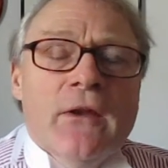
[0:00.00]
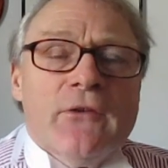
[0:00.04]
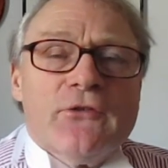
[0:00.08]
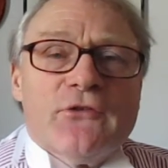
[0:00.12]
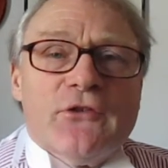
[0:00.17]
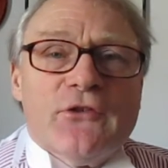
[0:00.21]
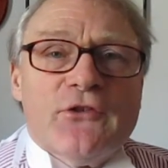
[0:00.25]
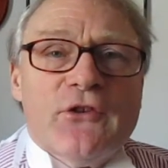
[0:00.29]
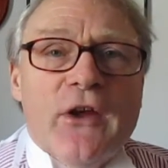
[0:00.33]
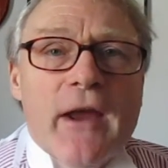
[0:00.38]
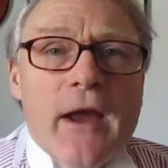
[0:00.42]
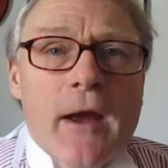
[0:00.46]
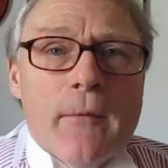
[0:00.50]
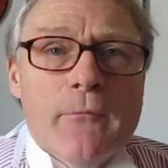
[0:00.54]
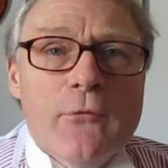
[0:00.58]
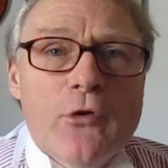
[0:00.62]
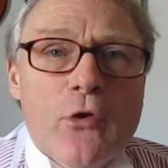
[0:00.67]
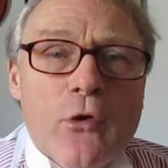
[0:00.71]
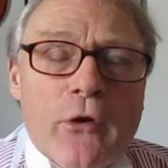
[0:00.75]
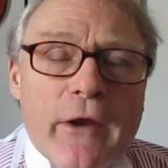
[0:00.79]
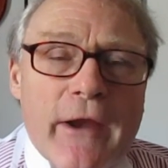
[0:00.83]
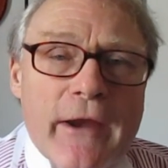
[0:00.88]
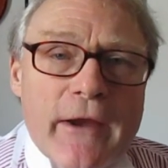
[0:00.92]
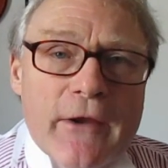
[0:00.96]
Today I'm
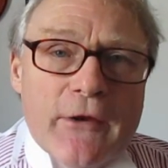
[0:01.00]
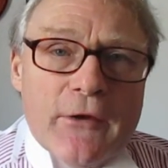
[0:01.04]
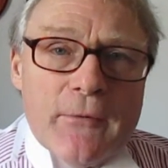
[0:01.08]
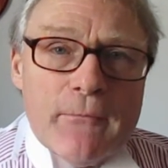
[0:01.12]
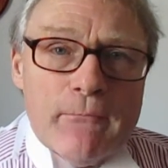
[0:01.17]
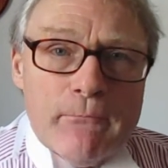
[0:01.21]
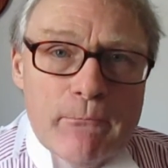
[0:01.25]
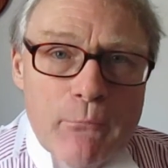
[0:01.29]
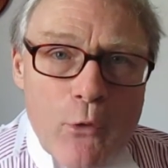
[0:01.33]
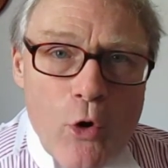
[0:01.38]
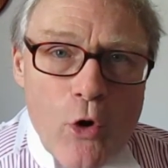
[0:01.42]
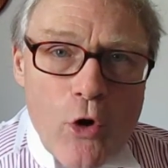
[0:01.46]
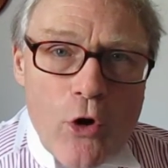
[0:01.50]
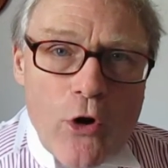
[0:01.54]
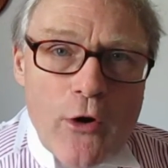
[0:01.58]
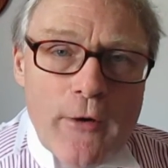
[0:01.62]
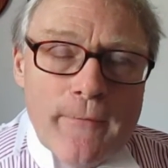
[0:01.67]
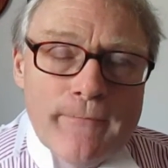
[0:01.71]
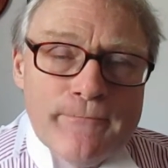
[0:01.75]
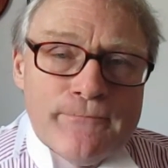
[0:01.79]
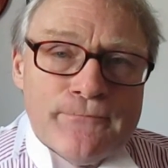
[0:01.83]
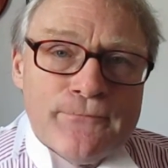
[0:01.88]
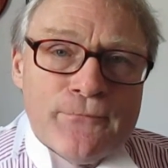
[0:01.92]
looking at a book